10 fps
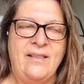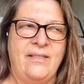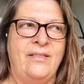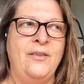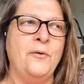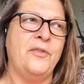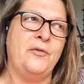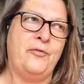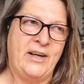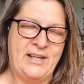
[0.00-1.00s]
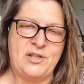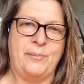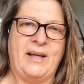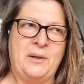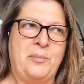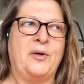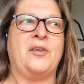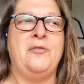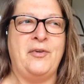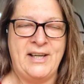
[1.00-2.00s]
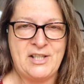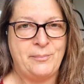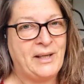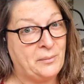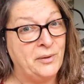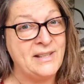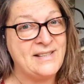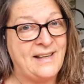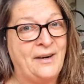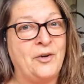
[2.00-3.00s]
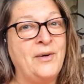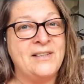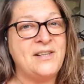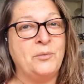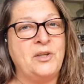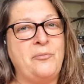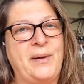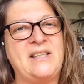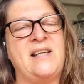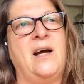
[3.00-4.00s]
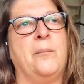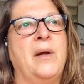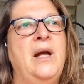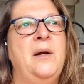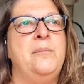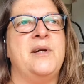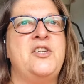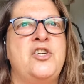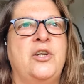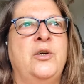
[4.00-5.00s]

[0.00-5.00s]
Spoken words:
not the fire to make the book. The fire to make the book is there, or else I wouldn't have picked it up. But